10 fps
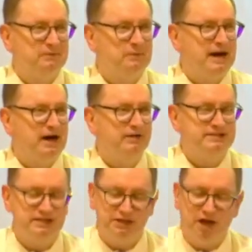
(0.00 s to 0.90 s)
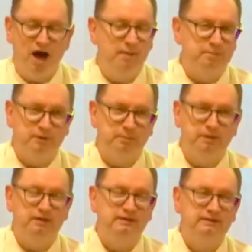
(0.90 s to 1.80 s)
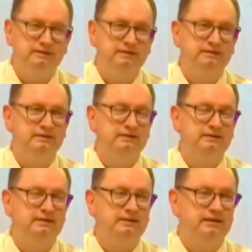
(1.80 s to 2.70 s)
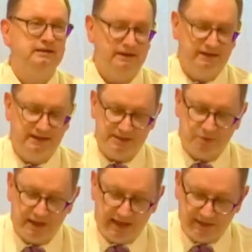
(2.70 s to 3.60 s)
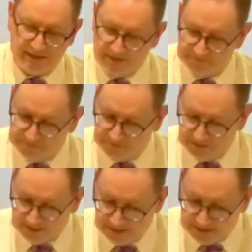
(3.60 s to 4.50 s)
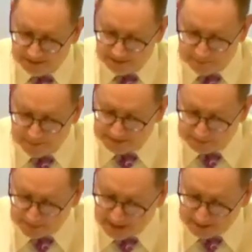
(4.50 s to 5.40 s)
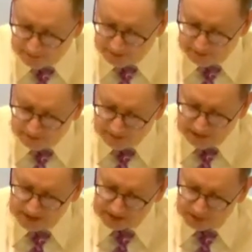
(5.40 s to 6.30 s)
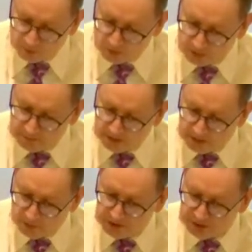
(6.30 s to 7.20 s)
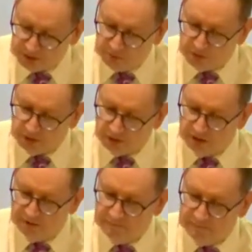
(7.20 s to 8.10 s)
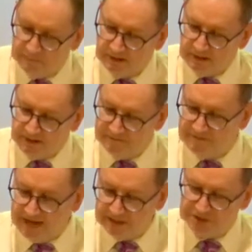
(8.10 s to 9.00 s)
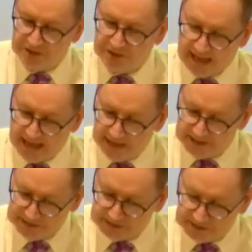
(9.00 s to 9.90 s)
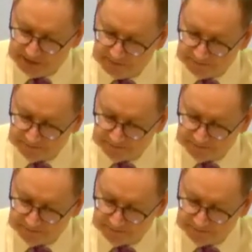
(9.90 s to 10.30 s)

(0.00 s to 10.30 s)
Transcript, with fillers: Wow, it's incomparable. And that's what I love about the Bible. It is the word by which you were evangelized.